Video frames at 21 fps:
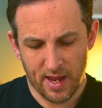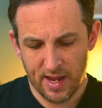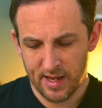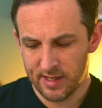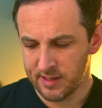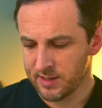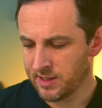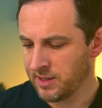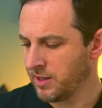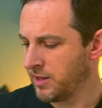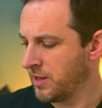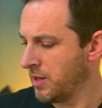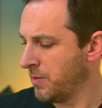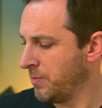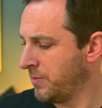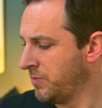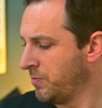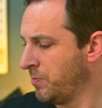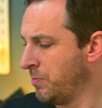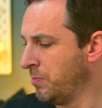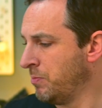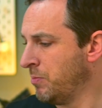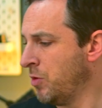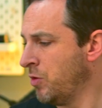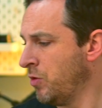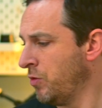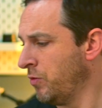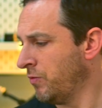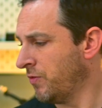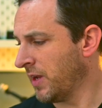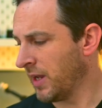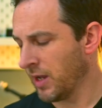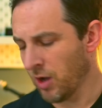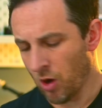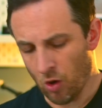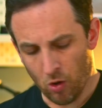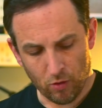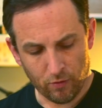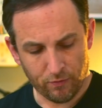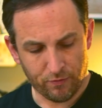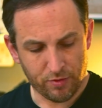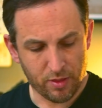is the moving
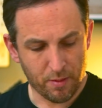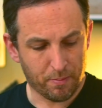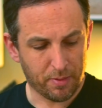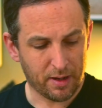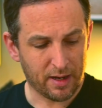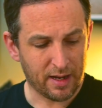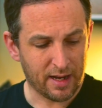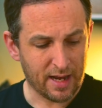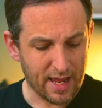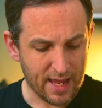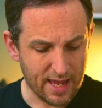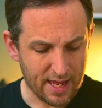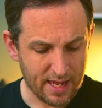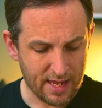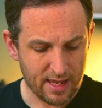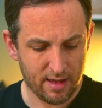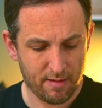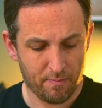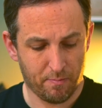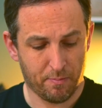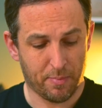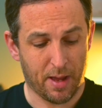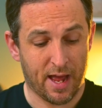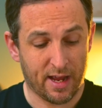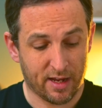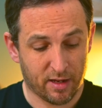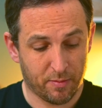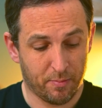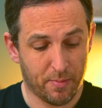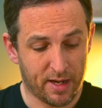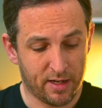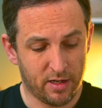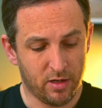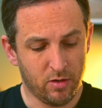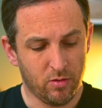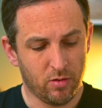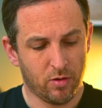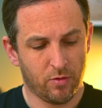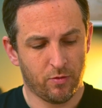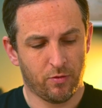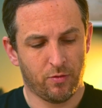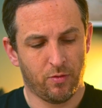of the playback menu
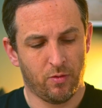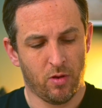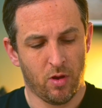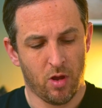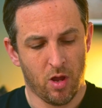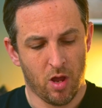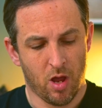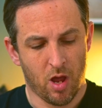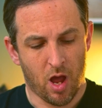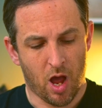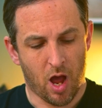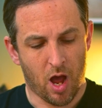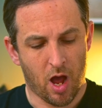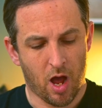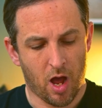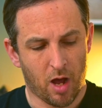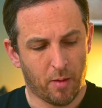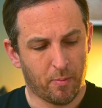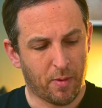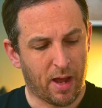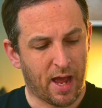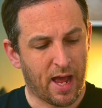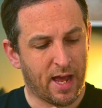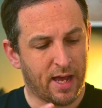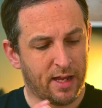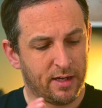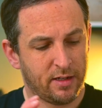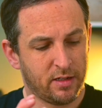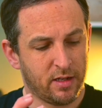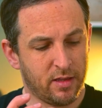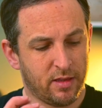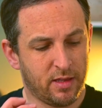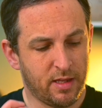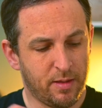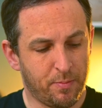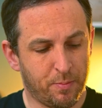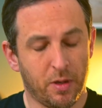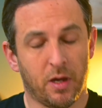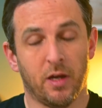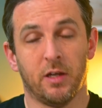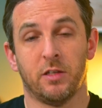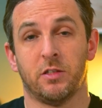and the
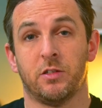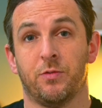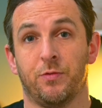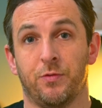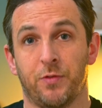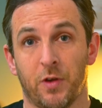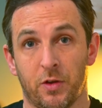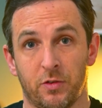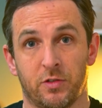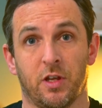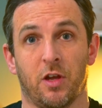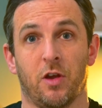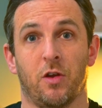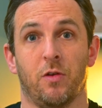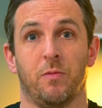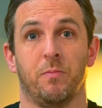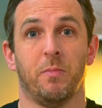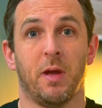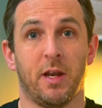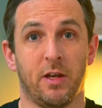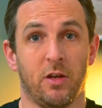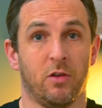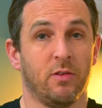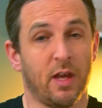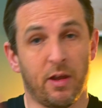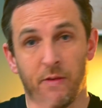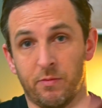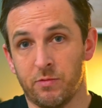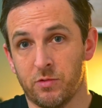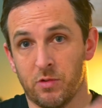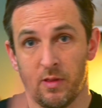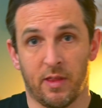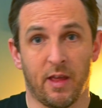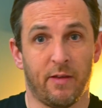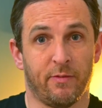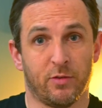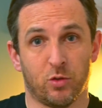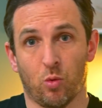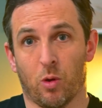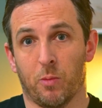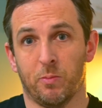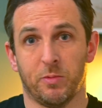burst photo menu. They've
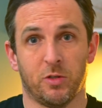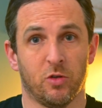swapped